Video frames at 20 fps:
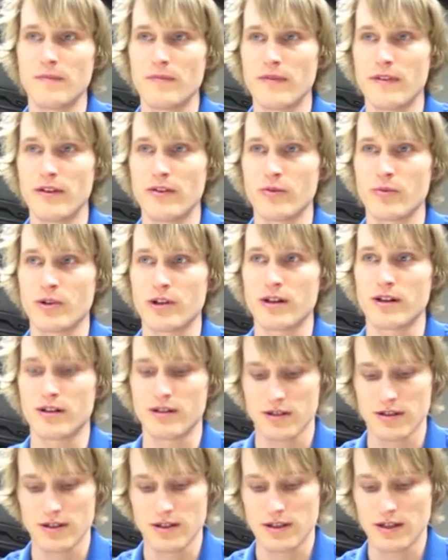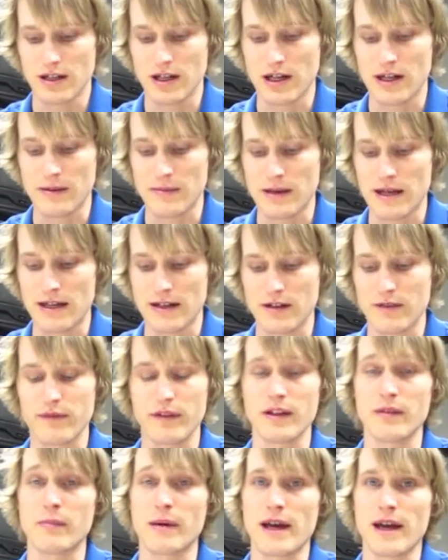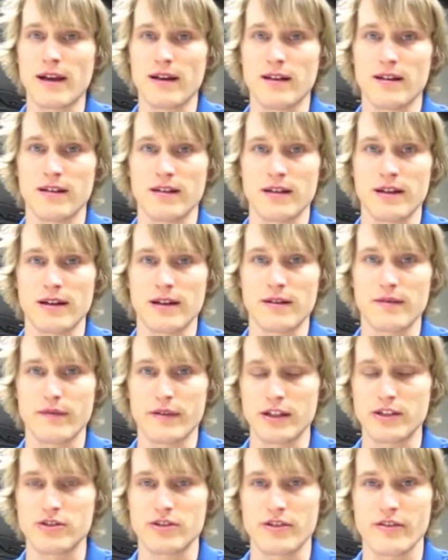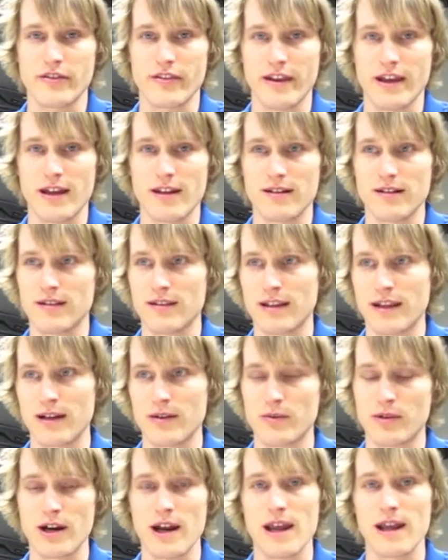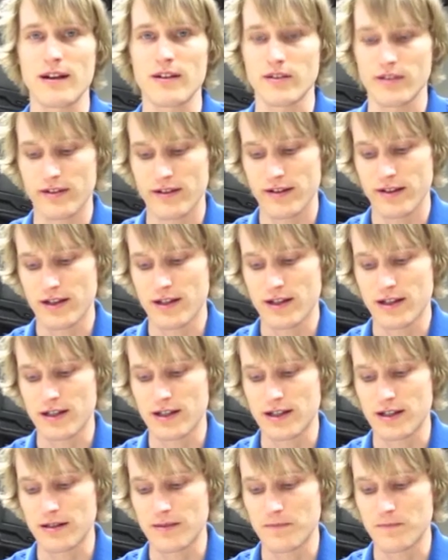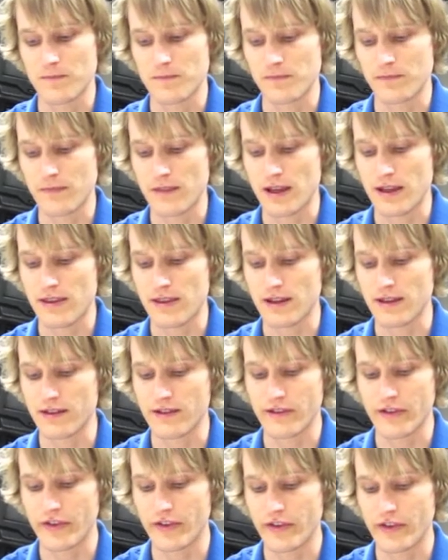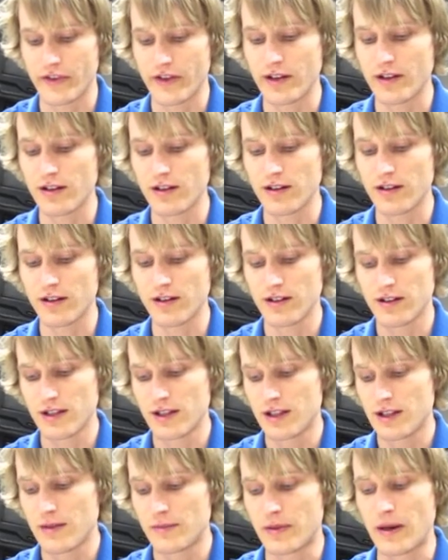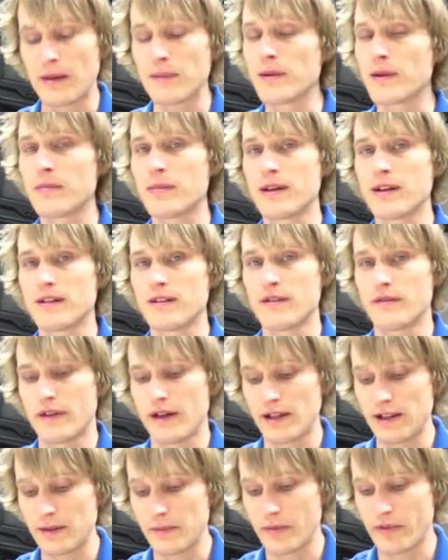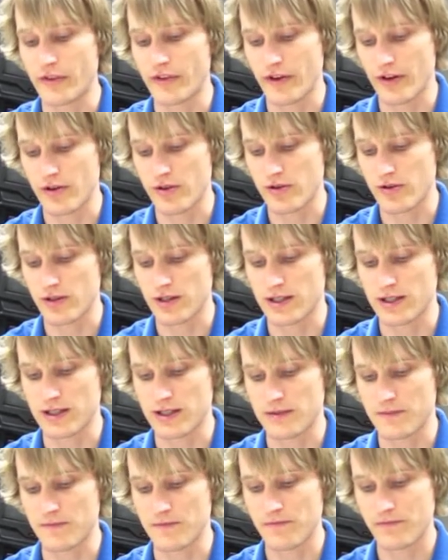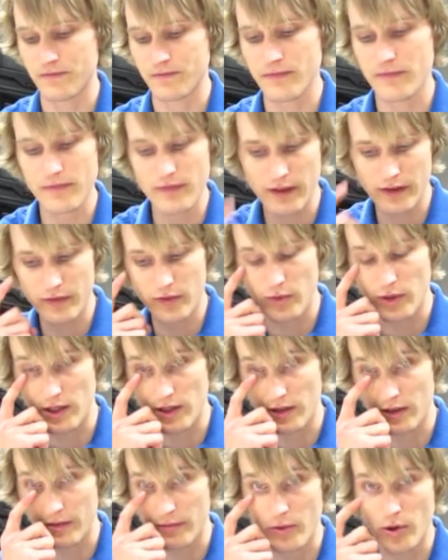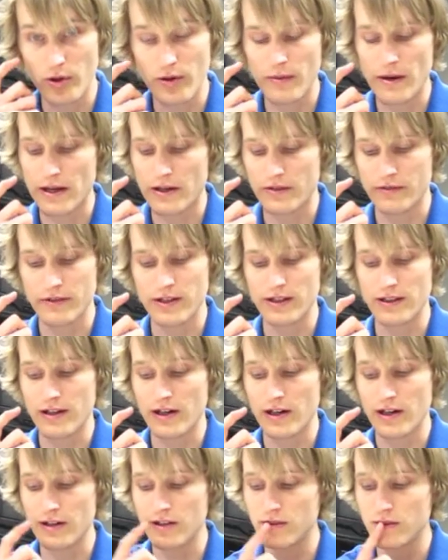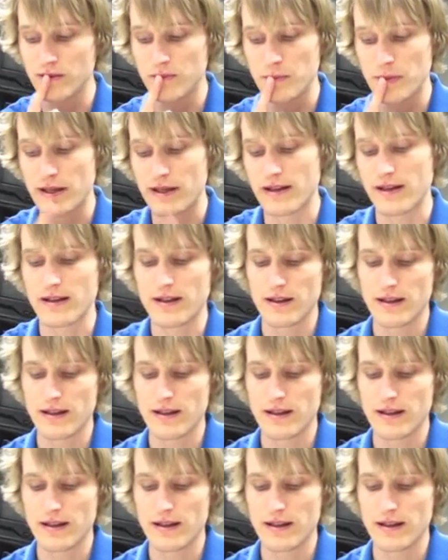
these were automatic feedback features that were handled. I think this is still probably being developed, so if you want to learn more about it, read the article, but